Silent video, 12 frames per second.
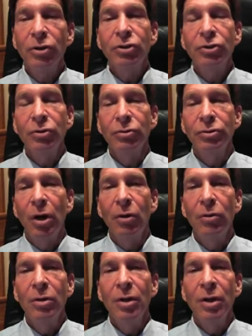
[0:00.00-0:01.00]
We also
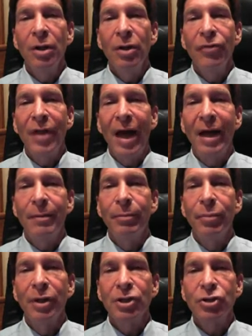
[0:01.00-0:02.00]
know
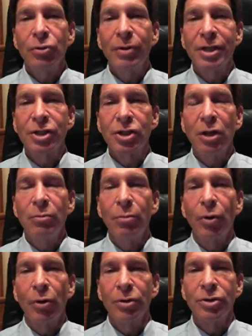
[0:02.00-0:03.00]
that blistering
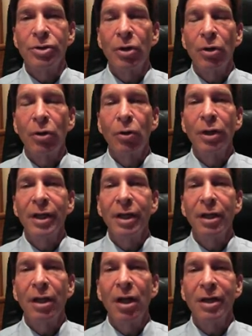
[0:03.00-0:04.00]
sunburns
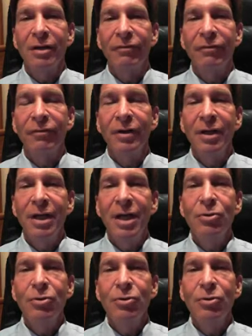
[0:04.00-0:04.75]
early in life